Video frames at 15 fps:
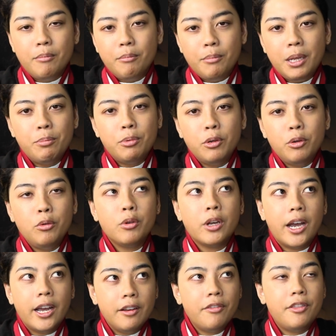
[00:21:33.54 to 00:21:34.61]
people who
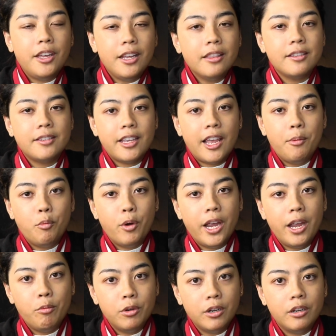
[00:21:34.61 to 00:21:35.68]
kind of think the same
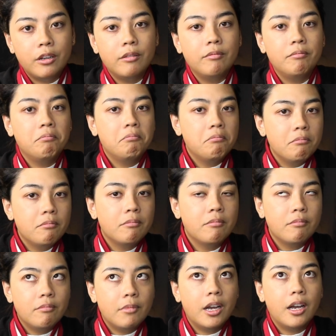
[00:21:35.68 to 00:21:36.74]
way will
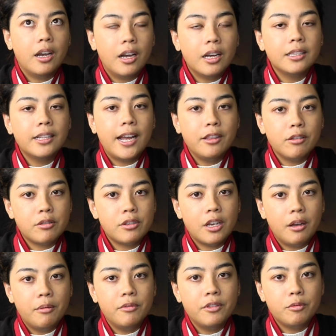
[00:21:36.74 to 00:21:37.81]
align
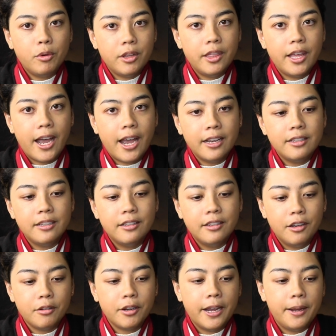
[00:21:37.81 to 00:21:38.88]
themselves with that,
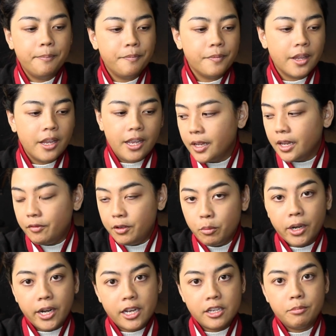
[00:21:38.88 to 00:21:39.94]
okay? If you
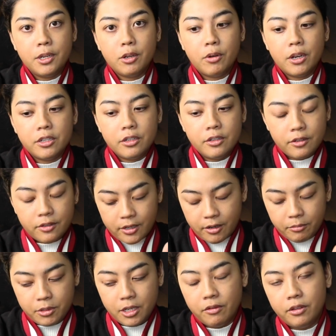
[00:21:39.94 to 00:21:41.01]
want to ask me questions,
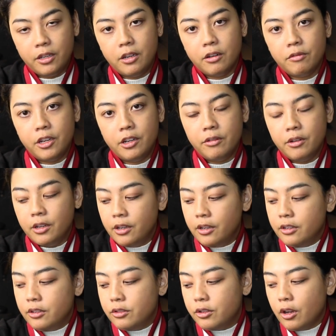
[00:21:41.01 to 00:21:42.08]
I'm definitely here for you.
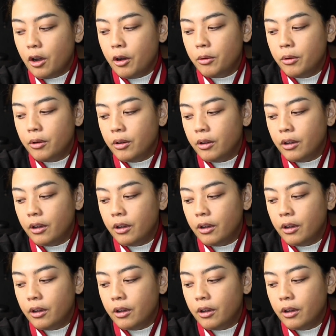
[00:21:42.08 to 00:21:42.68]
So,